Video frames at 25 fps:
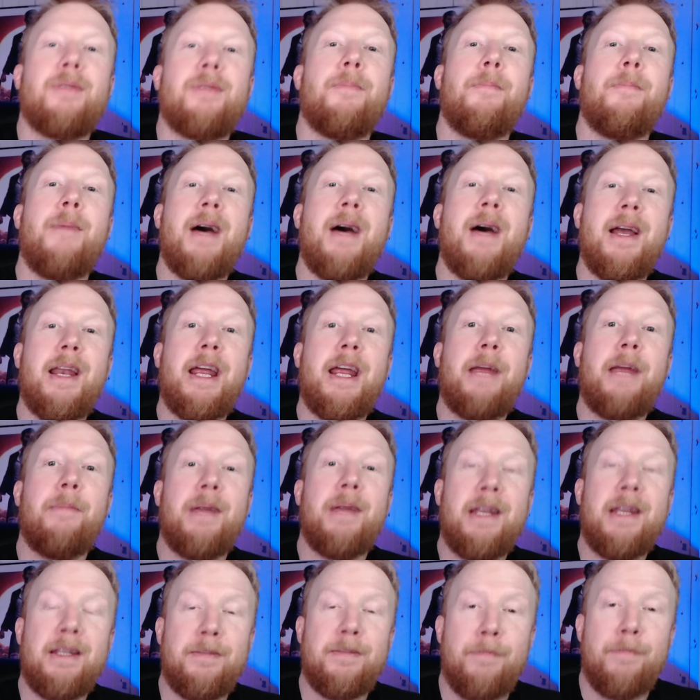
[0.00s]
My name
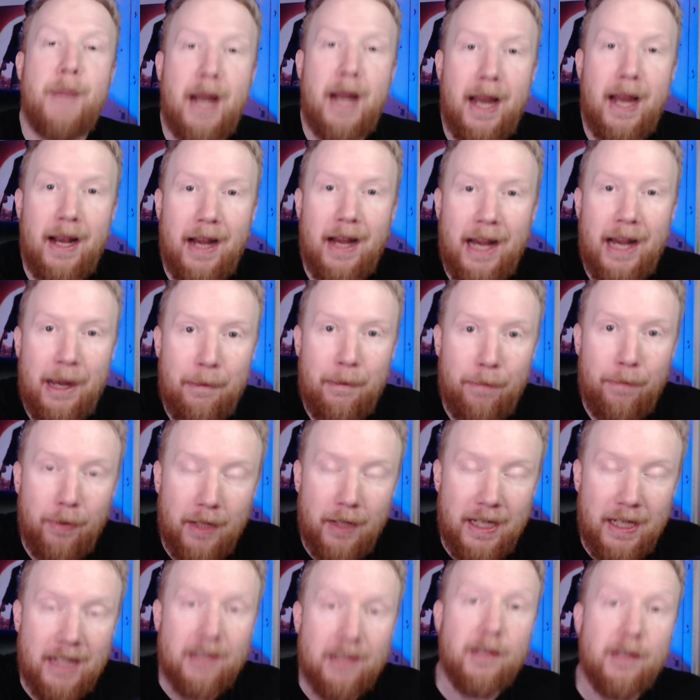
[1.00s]
is Matt, and
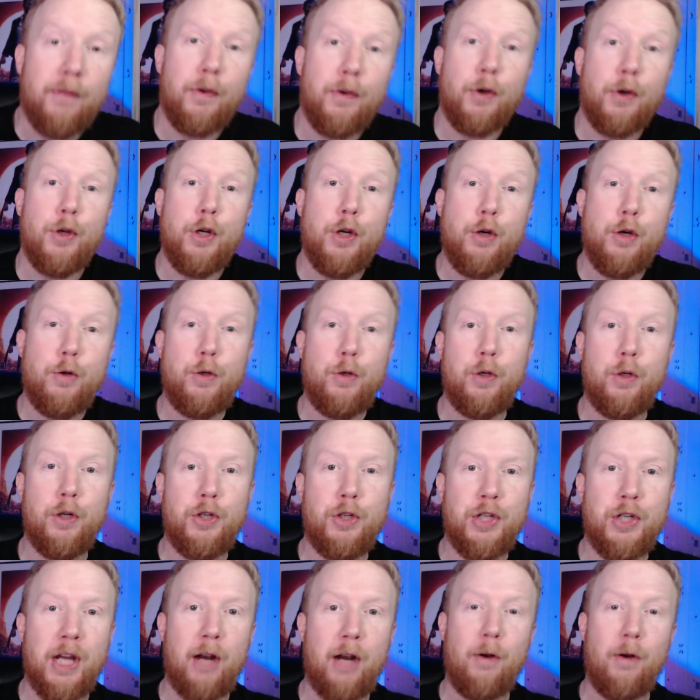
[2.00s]
please, if you're new to the
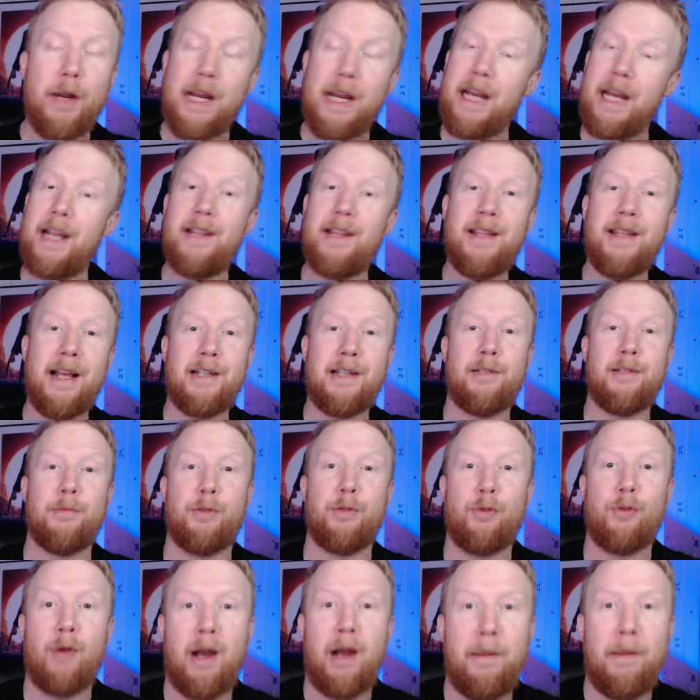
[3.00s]
channel, hit that
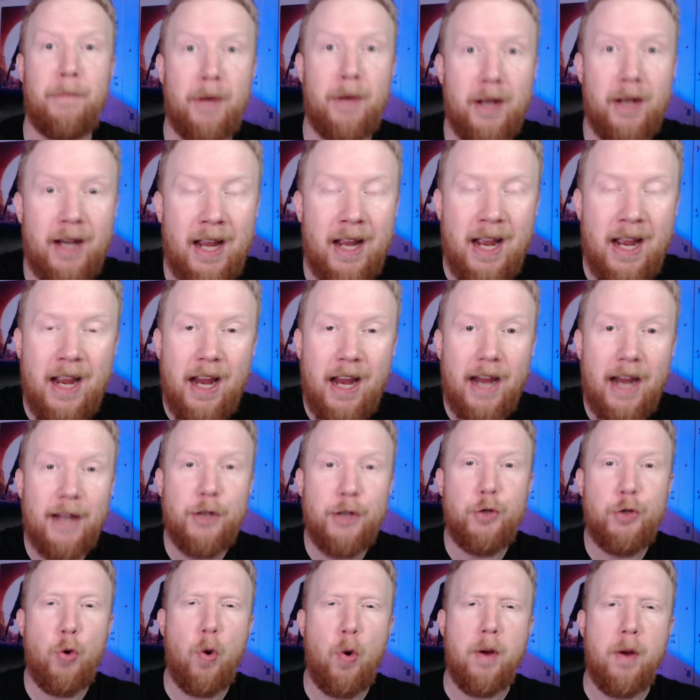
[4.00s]
subscribe button and
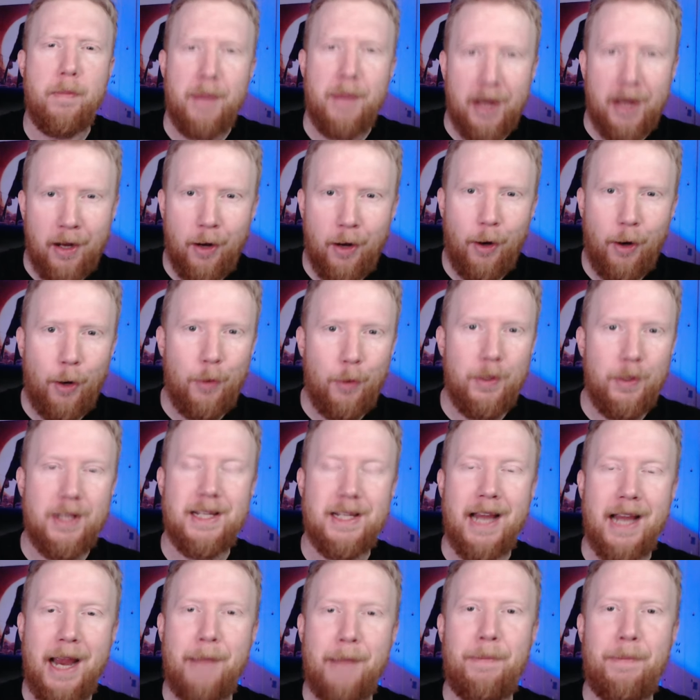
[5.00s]
join me on this
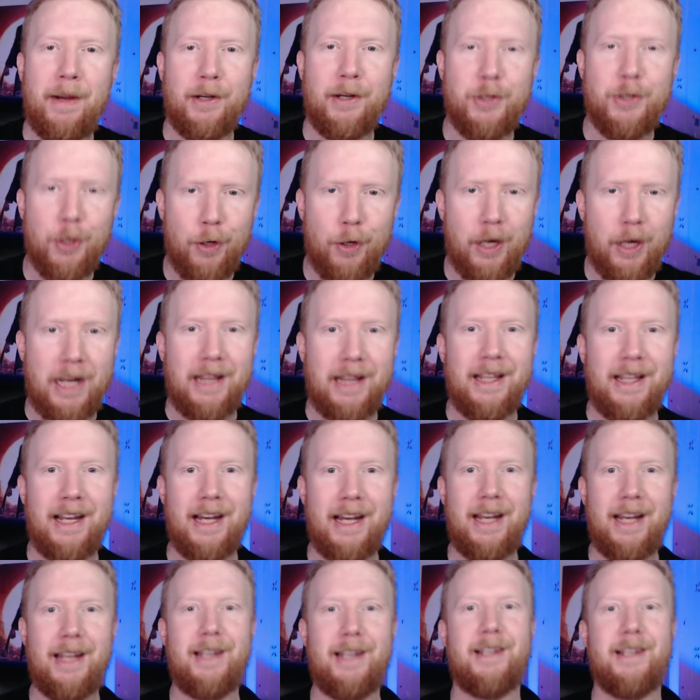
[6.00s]
epic journey that
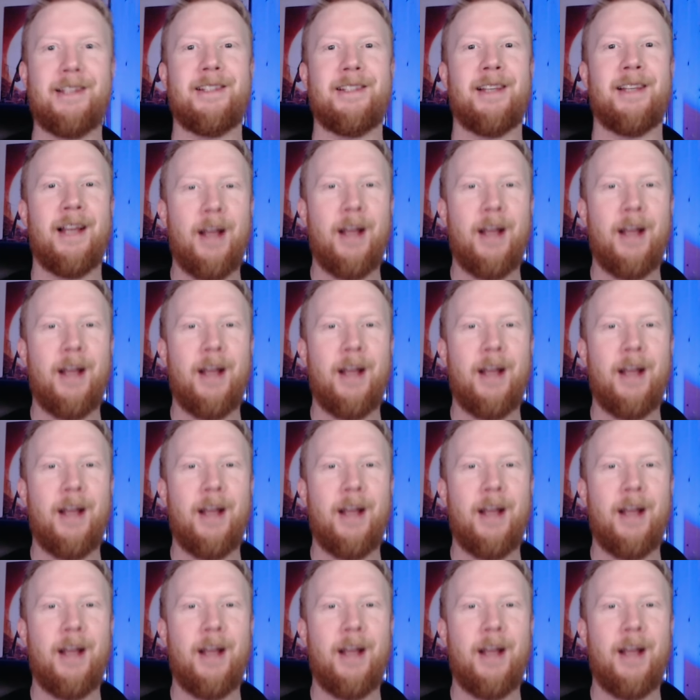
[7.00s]
is